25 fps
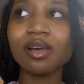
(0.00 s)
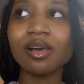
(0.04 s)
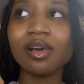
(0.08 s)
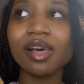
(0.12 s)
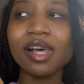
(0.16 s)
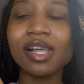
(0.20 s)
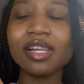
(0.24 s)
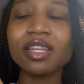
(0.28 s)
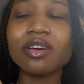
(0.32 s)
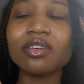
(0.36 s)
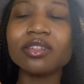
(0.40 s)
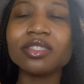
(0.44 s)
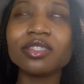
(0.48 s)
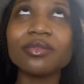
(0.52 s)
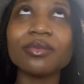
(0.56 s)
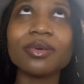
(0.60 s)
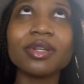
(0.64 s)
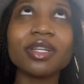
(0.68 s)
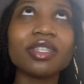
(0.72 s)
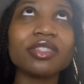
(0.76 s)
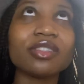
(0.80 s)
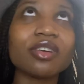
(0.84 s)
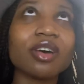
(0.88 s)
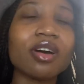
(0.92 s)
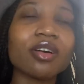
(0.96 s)
I also want
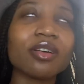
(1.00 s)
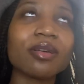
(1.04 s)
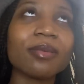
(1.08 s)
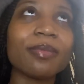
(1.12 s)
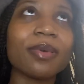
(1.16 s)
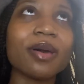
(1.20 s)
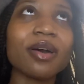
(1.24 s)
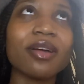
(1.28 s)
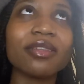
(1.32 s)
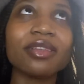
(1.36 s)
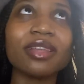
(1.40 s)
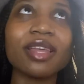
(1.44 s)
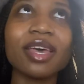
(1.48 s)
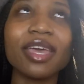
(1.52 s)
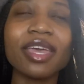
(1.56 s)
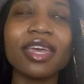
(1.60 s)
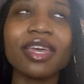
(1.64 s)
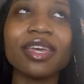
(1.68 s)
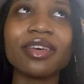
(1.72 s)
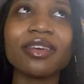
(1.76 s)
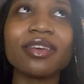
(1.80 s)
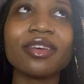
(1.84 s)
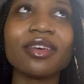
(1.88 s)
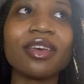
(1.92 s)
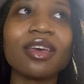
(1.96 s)
to talk about
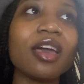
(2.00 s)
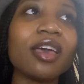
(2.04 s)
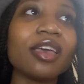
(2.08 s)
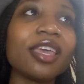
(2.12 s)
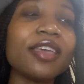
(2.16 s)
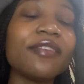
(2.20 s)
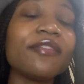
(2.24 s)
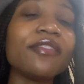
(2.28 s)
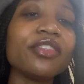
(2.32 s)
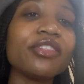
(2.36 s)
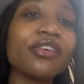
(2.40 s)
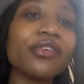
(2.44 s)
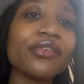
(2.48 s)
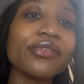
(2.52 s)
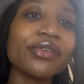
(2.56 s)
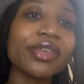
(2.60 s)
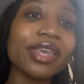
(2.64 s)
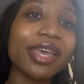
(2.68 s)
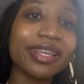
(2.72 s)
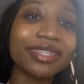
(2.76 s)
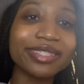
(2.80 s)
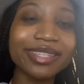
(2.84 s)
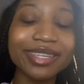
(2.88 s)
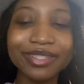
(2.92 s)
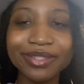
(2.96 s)
like even though,
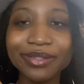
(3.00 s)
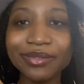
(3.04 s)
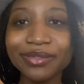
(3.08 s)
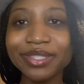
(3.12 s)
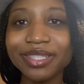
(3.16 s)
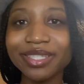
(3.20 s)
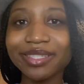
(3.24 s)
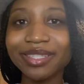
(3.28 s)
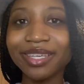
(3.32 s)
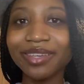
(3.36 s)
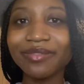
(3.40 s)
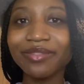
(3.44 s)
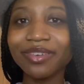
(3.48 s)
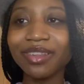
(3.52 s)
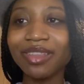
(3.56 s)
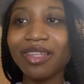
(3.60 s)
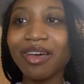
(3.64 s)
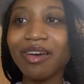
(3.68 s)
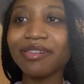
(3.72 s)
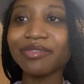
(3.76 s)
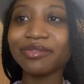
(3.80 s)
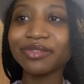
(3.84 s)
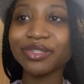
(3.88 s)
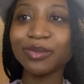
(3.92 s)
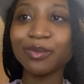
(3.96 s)
yes, I do receive a
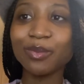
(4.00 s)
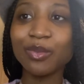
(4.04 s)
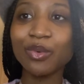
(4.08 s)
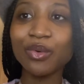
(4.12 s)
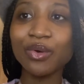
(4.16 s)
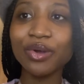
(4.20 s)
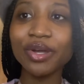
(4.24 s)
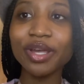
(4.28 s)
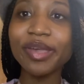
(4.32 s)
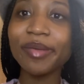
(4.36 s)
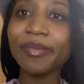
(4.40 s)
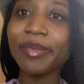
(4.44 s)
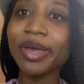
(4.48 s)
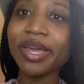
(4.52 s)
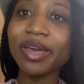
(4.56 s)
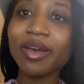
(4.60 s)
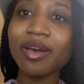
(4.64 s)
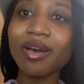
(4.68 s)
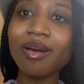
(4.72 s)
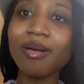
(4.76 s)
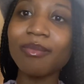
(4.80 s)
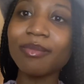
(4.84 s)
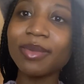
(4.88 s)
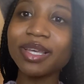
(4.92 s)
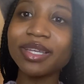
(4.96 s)
lot of support in my
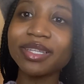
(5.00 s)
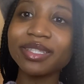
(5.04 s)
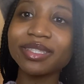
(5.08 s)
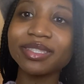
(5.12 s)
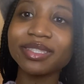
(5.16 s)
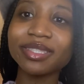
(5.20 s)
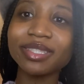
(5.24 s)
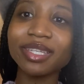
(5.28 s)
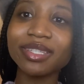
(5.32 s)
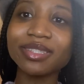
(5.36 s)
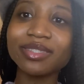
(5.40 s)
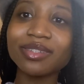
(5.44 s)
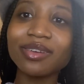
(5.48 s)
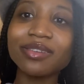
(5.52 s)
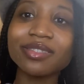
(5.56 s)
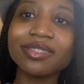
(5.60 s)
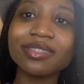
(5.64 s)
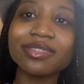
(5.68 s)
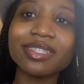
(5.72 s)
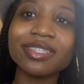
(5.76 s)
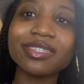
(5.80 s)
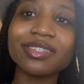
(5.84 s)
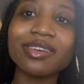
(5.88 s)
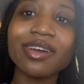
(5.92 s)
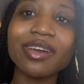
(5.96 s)
comments, it's also
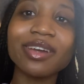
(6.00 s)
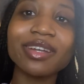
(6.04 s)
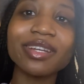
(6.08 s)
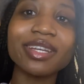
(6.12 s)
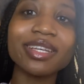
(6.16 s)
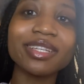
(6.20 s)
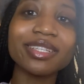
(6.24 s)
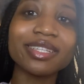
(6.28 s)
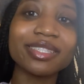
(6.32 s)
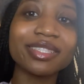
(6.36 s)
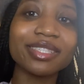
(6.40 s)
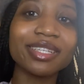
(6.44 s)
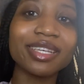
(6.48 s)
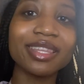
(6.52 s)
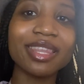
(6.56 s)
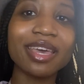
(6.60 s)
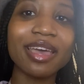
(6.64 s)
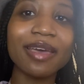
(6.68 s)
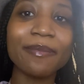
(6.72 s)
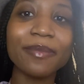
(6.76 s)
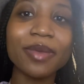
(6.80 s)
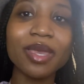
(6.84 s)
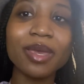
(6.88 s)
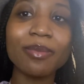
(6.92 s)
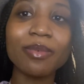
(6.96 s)
disheartening to see
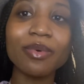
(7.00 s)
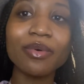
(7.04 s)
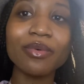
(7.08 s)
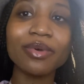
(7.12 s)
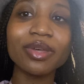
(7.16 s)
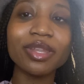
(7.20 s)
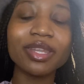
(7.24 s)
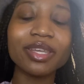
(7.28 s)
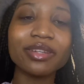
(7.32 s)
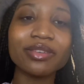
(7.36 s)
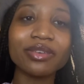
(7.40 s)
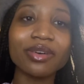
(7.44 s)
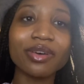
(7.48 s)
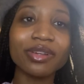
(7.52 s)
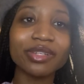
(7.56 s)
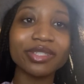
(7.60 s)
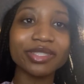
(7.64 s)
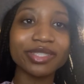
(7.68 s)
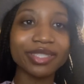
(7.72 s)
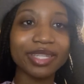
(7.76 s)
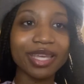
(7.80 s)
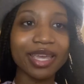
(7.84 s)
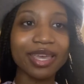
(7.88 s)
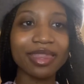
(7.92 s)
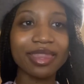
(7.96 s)
that people really don't
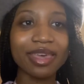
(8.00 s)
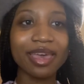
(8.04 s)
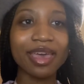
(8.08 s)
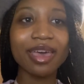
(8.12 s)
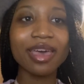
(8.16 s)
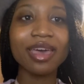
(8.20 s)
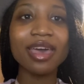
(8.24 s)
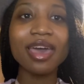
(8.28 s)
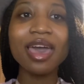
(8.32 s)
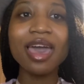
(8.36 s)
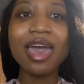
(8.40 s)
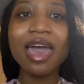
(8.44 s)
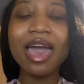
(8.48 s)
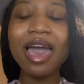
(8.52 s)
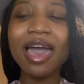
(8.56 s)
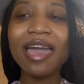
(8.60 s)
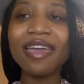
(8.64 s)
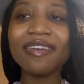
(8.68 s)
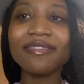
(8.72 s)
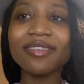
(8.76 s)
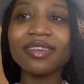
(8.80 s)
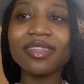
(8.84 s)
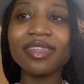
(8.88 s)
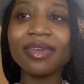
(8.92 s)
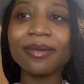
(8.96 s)
understand that. I
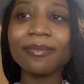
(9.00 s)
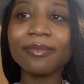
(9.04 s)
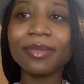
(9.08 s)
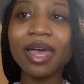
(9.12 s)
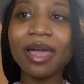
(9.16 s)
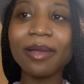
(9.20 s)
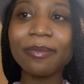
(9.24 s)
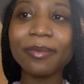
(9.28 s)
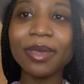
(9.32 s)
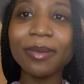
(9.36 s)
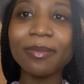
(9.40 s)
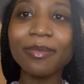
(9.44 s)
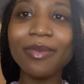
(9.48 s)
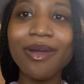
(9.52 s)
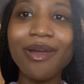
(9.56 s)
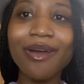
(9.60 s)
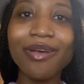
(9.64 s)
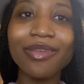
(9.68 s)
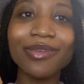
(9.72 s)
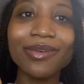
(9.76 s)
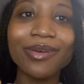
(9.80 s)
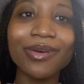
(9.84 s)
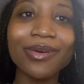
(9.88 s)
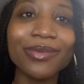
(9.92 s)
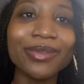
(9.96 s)
feel like black people
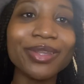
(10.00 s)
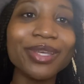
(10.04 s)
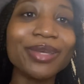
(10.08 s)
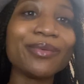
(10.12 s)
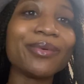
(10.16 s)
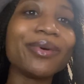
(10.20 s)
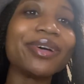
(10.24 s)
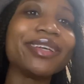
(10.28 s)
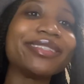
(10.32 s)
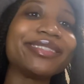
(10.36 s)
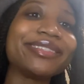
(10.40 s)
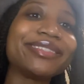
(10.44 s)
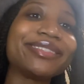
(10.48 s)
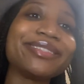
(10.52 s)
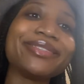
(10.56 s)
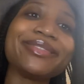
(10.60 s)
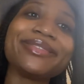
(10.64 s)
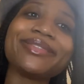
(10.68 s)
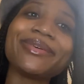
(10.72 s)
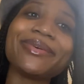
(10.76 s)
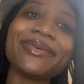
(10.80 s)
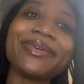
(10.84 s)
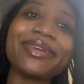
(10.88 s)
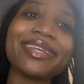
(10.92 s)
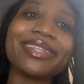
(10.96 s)
are the only ones who
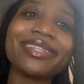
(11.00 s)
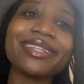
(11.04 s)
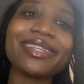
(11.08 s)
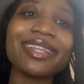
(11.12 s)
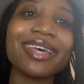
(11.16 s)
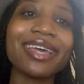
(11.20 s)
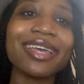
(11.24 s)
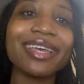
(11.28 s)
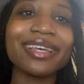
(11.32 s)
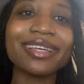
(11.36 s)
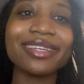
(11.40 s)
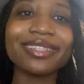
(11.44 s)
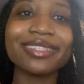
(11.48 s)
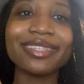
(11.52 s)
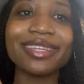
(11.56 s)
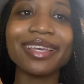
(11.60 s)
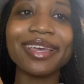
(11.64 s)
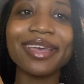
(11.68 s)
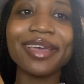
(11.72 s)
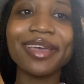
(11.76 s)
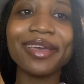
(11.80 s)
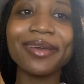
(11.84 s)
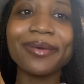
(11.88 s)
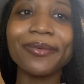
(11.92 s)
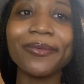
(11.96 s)
don't get to like
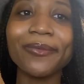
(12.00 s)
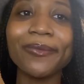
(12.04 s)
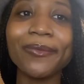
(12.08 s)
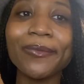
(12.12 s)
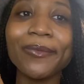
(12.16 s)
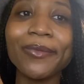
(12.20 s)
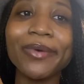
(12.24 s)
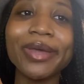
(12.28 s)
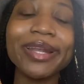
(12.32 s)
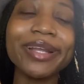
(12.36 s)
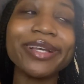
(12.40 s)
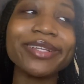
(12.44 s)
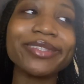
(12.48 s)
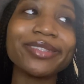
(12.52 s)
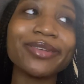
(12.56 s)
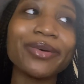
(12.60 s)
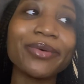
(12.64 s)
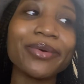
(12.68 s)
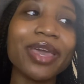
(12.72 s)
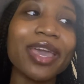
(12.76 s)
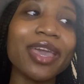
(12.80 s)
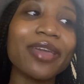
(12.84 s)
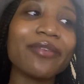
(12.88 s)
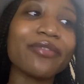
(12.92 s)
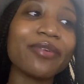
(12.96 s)
say when it's
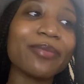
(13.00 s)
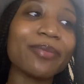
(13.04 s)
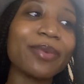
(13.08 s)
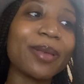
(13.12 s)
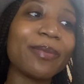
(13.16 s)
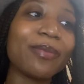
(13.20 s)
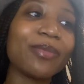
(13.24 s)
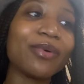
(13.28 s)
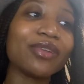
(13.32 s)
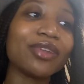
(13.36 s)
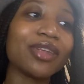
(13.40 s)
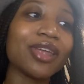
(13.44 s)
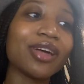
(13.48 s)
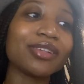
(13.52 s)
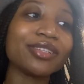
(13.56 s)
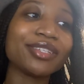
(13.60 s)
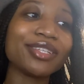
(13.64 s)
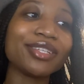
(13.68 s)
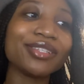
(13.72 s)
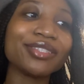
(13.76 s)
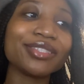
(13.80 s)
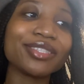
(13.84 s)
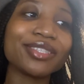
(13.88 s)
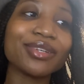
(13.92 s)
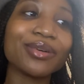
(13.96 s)
okay for people not
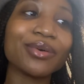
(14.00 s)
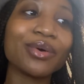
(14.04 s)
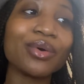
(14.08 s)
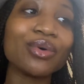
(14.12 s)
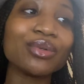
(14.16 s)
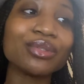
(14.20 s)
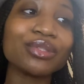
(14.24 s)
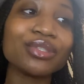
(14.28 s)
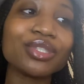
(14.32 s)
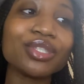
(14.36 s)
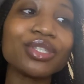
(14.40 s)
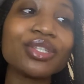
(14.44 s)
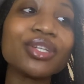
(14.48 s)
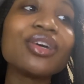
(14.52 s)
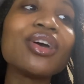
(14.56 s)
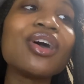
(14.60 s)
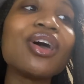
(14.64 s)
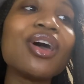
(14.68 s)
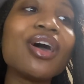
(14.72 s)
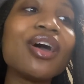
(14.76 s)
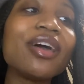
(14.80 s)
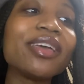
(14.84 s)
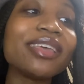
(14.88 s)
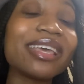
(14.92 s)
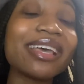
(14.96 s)
to use their culture.
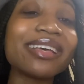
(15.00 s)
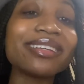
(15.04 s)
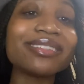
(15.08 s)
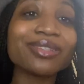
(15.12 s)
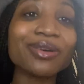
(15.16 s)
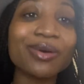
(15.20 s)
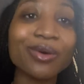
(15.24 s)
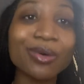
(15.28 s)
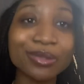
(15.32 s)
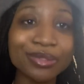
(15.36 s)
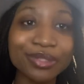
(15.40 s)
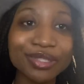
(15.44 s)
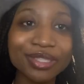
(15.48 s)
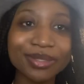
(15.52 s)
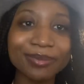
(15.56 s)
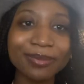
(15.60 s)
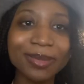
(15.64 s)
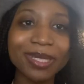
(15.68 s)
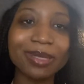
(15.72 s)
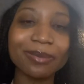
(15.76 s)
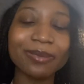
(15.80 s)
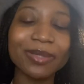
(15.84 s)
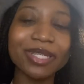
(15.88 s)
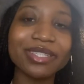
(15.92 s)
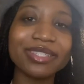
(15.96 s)
Yes, culture is
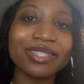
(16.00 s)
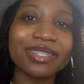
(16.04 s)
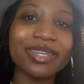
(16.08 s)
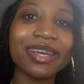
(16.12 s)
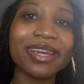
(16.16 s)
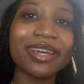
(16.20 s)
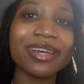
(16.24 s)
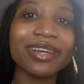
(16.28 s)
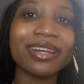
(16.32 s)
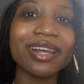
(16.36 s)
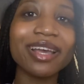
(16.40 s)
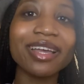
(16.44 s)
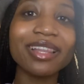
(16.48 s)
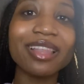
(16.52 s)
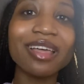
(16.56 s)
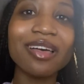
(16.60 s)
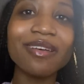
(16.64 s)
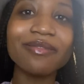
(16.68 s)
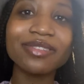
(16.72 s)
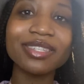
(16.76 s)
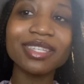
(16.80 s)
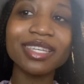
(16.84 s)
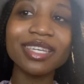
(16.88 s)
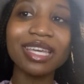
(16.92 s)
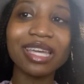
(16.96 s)
meant to be shared. I
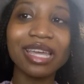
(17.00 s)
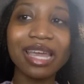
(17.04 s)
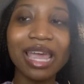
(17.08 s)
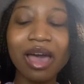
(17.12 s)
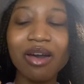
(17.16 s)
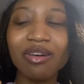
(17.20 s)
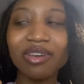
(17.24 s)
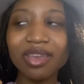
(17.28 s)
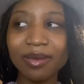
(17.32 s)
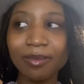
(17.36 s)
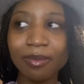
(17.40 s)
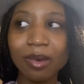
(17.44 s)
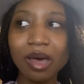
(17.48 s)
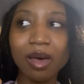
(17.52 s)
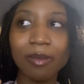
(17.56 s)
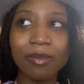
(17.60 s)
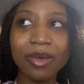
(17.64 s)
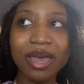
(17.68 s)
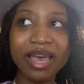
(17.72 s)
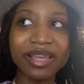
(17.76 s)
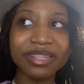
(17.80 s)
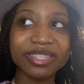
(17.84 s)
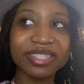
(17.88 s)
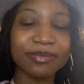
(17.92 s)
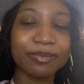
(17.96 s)
love seeing how hip hop
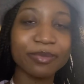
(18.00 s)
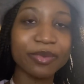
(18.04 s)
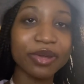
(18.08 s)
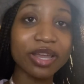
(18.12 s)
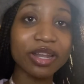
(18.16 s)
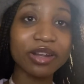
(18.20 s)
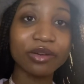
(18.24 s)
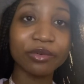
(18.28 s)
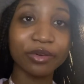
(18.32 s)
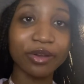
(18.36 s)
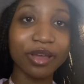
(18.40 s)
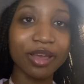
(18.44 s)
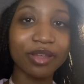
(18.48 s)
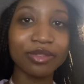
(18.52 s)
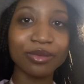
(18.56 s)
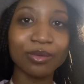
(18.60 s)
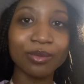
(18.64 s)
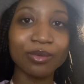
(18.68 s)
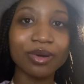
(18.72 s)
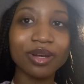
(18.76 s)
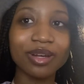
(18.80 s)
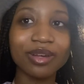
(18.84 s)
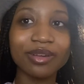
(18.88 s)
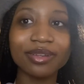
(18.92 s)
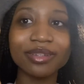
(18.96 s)
has spread around the
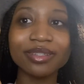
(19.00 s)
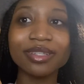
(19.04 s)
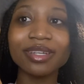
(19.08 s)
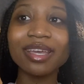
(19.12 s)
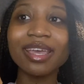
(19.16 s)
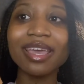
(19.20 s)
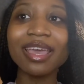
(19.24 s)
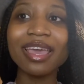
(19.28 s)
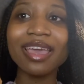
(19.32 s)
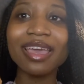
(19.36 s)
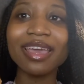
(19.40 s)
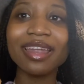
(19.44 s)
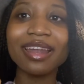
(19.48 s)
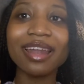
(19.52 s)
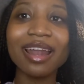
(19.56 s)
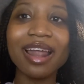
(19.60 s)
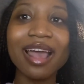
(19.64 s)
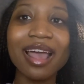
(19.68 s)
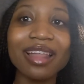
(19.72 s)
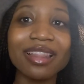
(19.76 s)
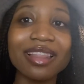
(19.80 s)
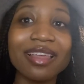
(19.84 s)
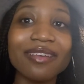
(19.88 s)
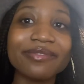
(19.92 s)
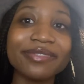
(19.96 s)
world and
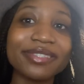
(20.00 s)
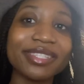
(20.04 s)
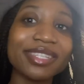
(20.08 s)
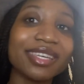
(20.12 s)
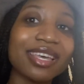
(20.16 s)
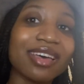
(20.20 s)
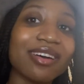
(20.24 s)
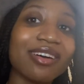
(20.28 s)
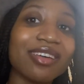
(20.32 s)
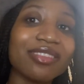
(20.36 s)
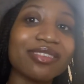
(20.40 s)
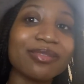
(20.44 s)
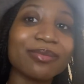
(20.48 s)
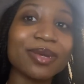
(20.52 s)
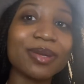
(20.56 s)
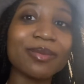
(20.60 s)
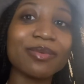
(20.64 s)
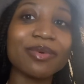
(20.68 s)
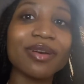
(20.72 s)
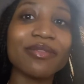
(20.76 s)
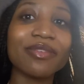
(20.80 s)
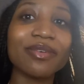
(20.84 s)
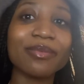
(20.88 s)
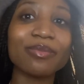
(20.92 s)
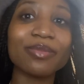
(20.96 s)
I love seeing how other people
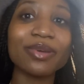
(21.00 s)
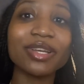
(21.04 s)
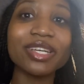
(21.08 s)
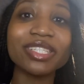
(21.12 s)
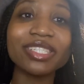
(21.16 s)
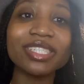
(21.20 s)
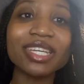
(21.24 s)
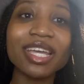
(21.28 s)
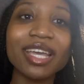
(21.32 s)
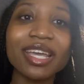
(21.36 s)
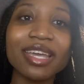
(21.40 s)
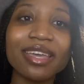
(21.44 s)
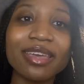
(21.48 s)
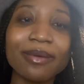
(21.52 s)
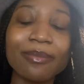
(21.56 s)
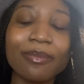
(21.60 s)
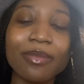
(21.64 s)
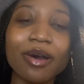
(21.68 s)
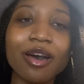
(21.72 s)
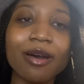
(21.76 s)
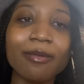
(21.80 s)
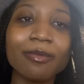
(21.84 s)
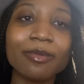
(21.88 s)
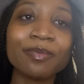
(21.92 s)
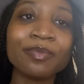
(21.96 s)
have appreciated hip
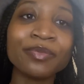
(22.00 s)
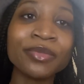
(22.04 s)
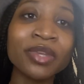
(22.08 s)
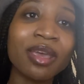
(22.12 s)
hop.